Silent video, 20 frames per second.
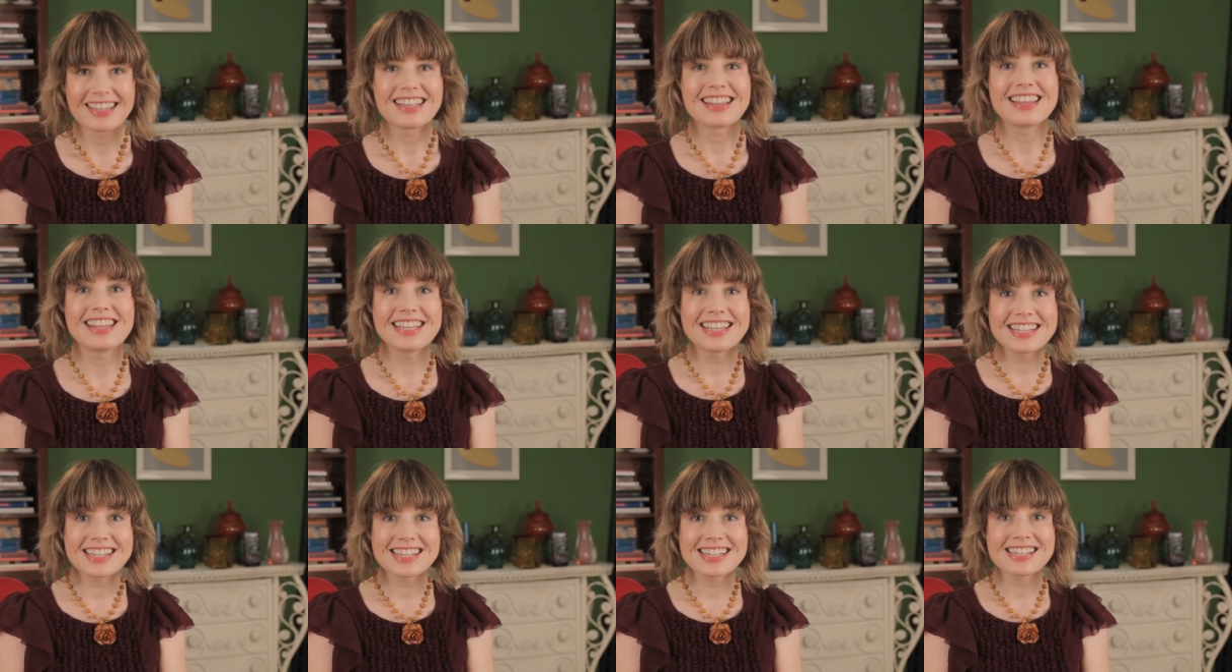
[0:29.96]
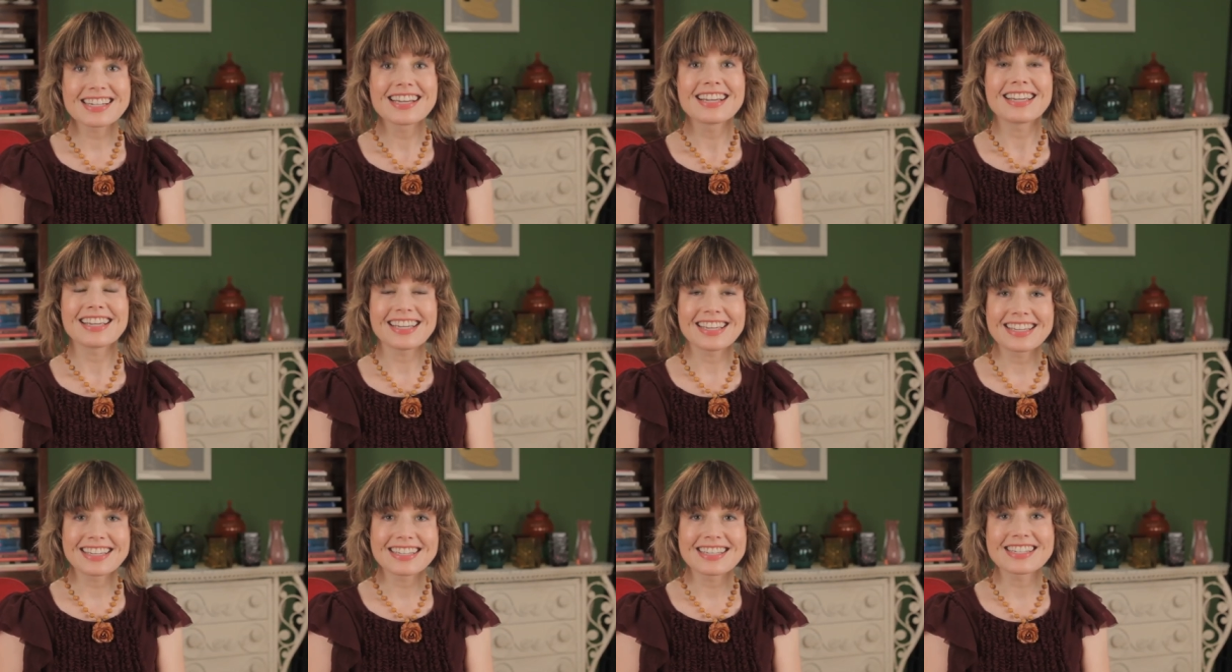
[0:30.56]
This
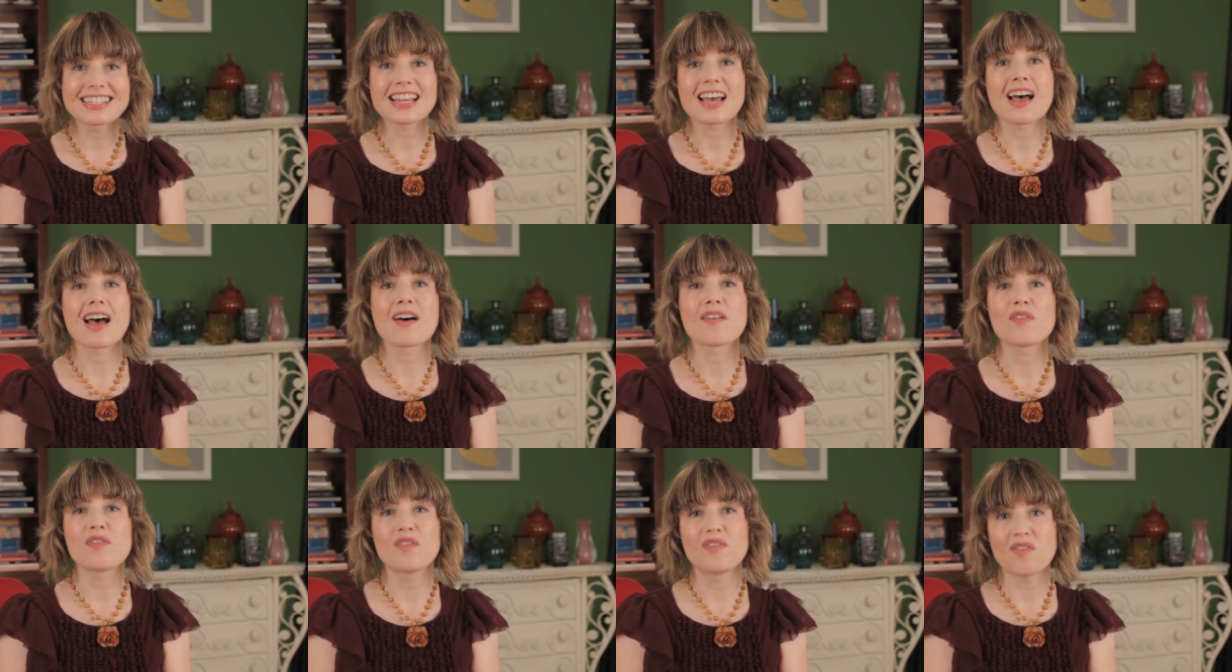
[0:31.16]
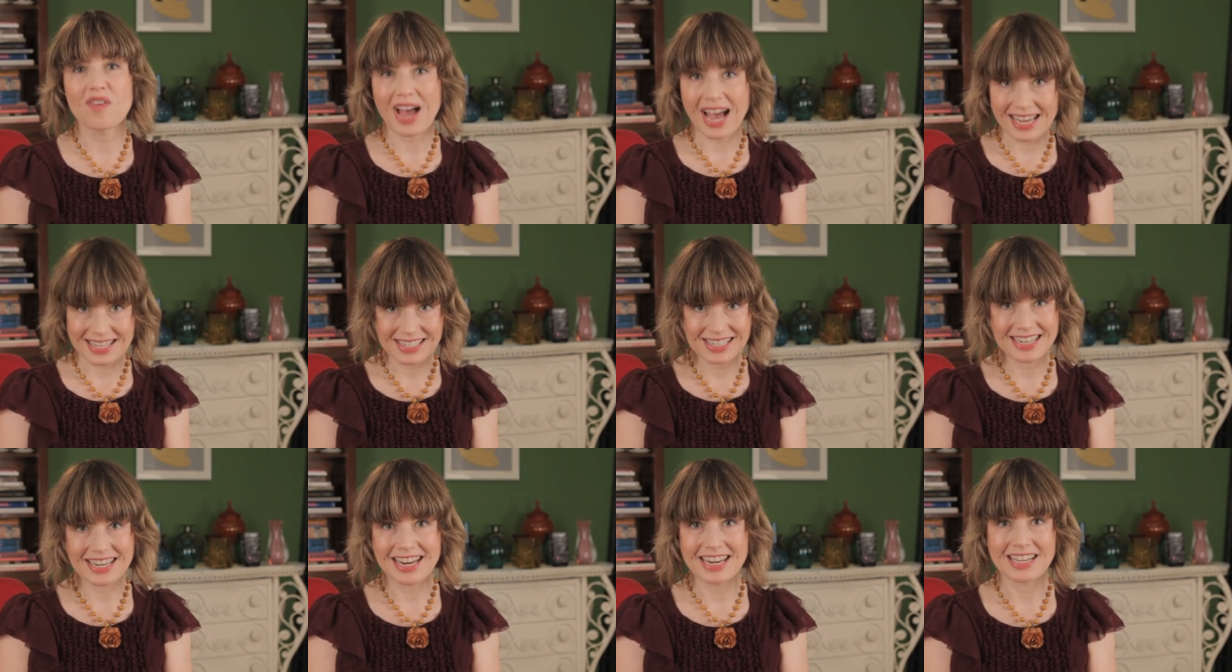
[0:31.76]
is a
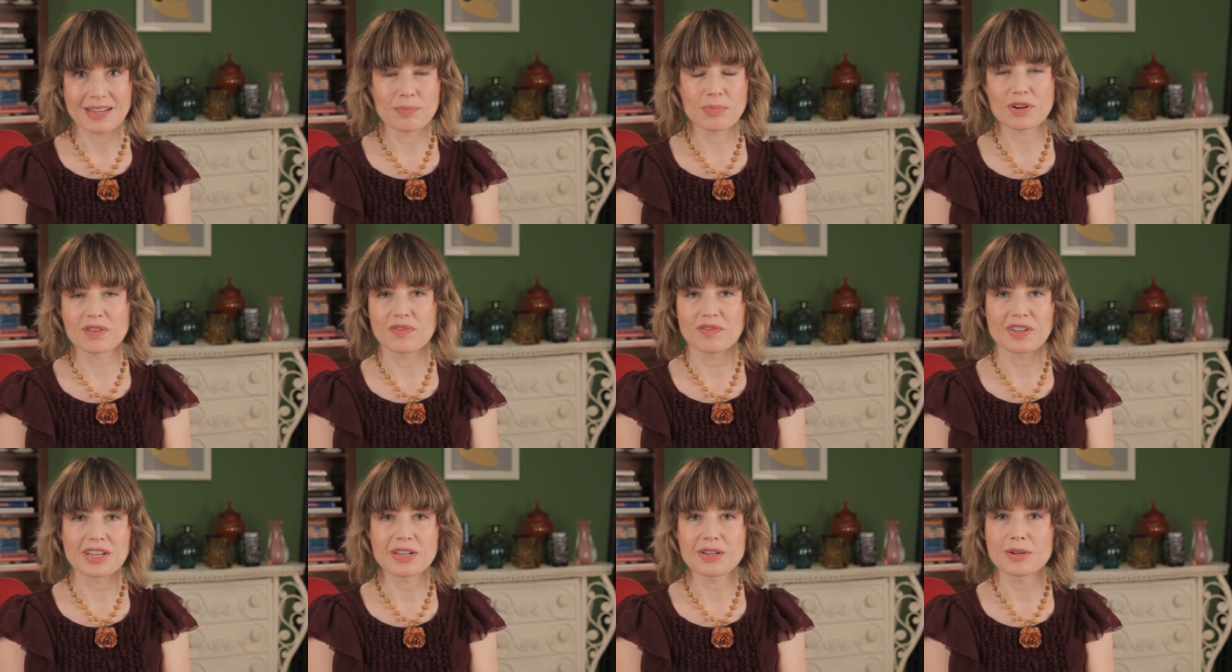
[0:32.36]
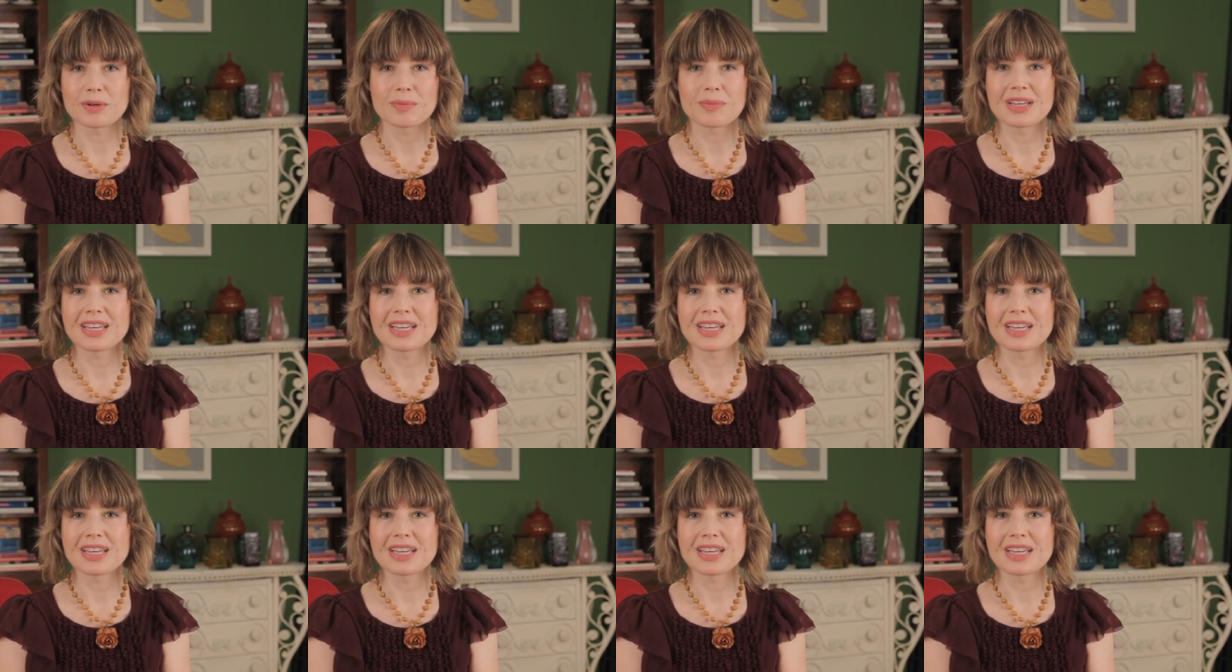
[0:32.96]
fascinating perfume.